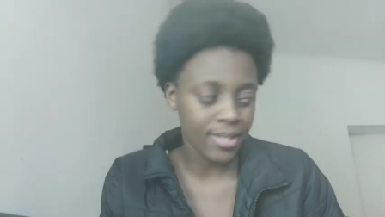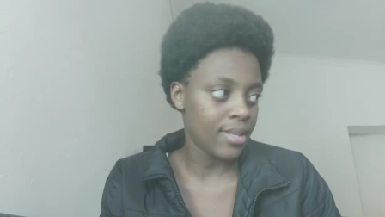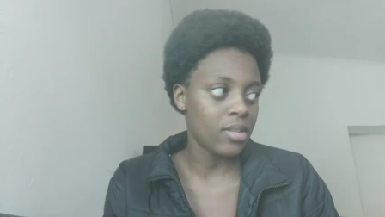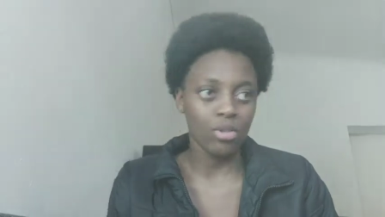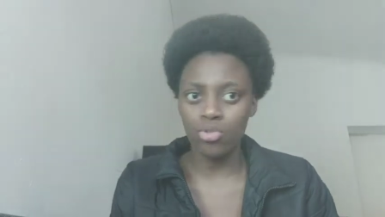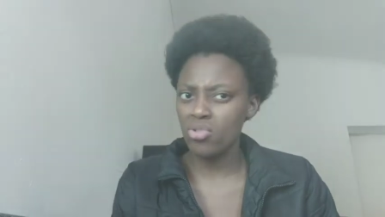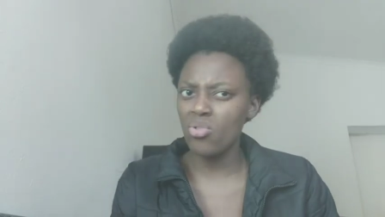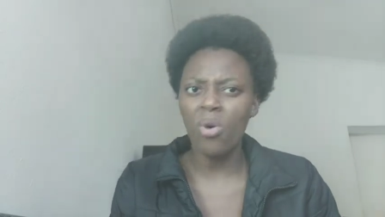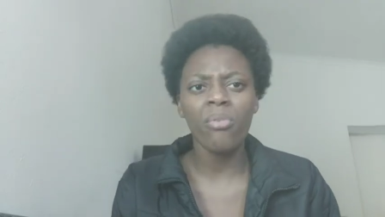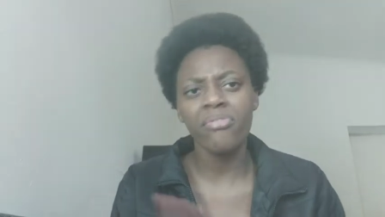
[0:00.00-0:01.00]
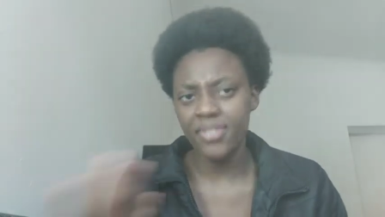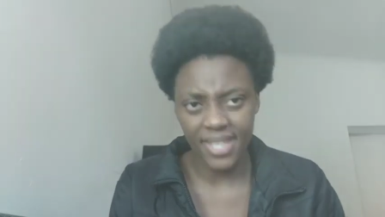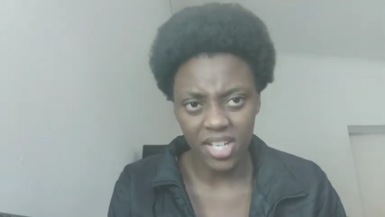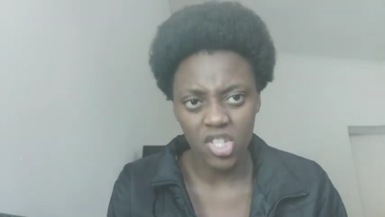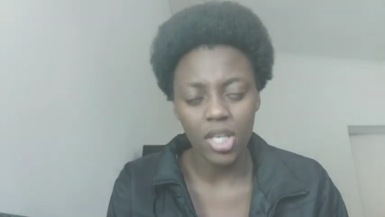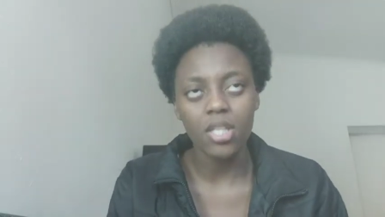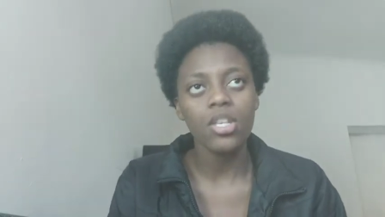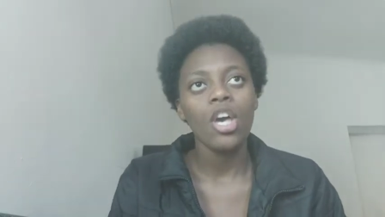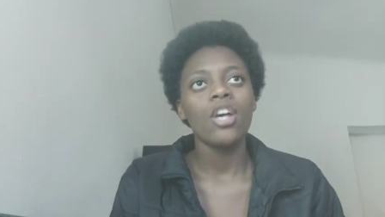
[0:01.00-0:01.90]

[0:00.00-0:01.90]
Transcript: there's a stove, such things.